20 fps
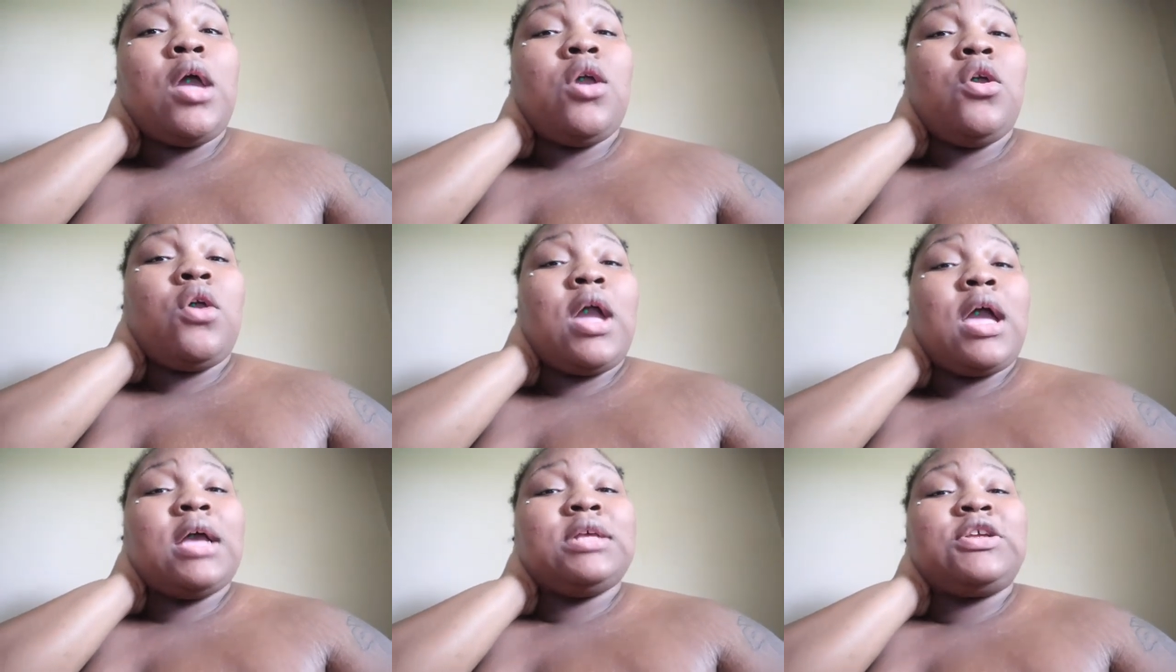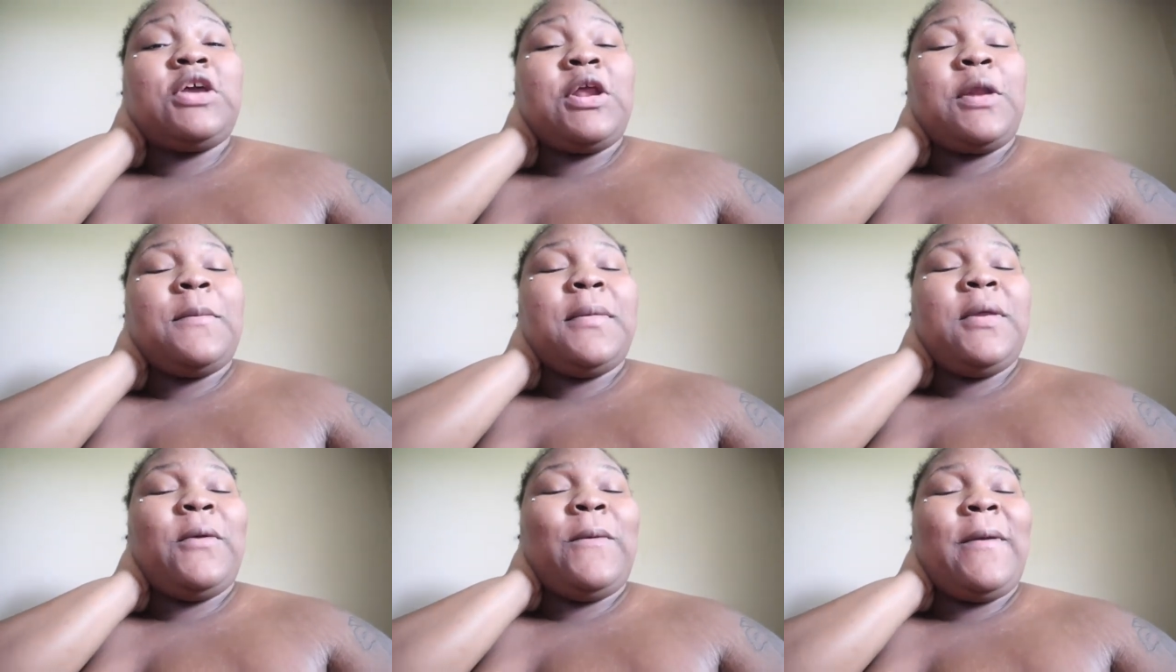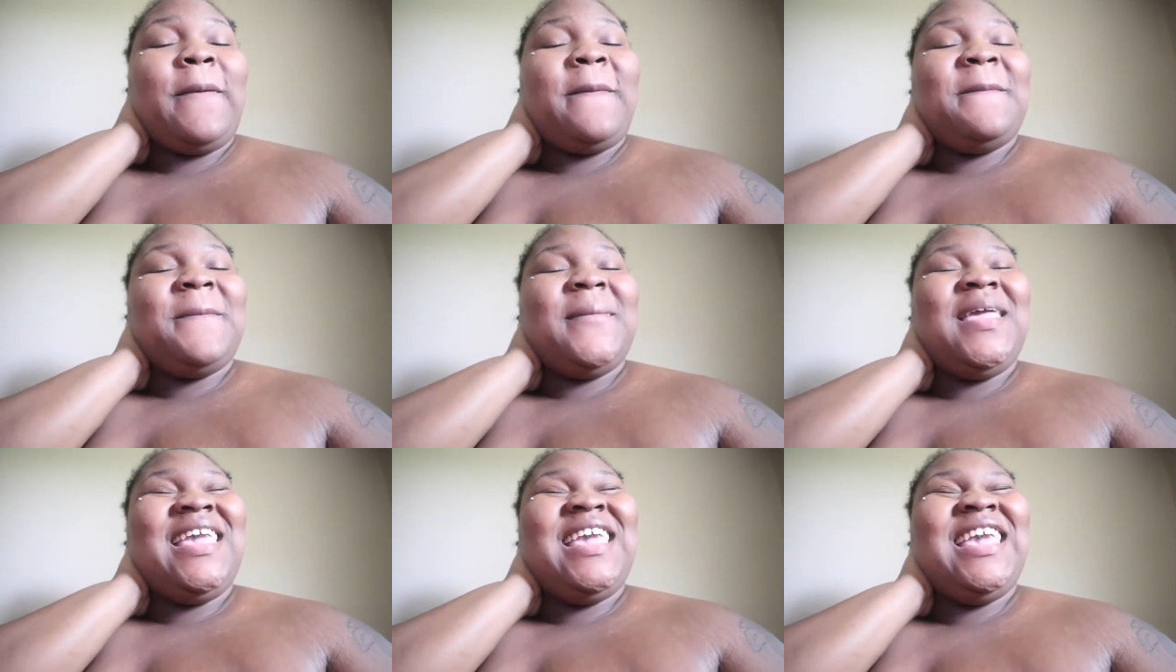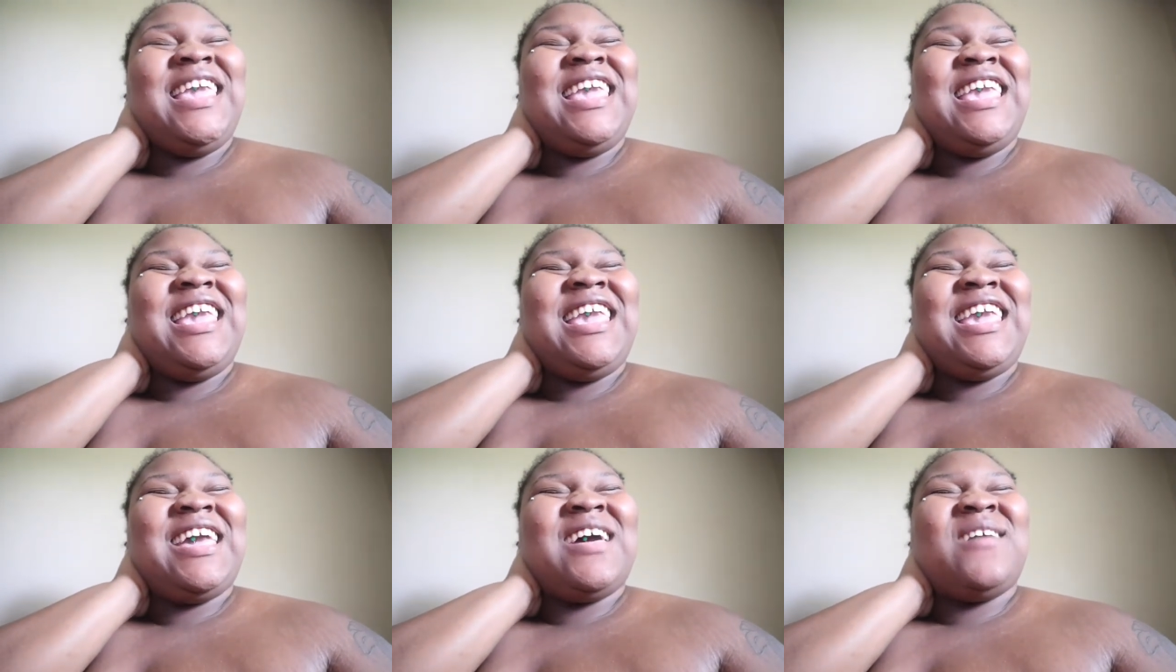you guys gonna be with
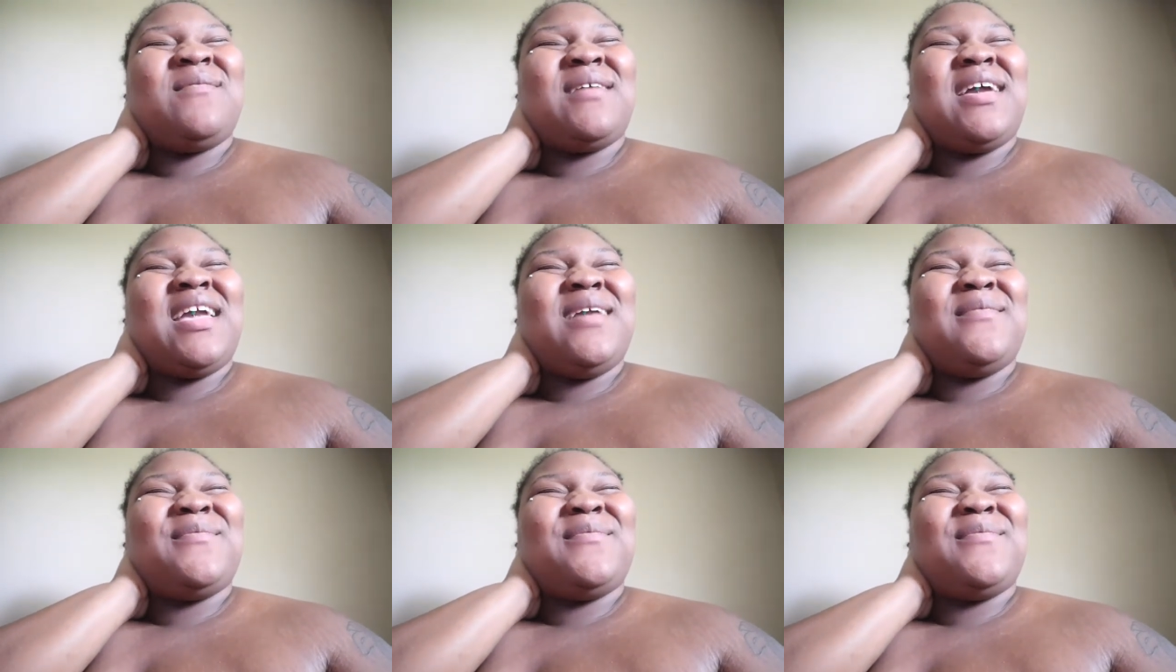me on my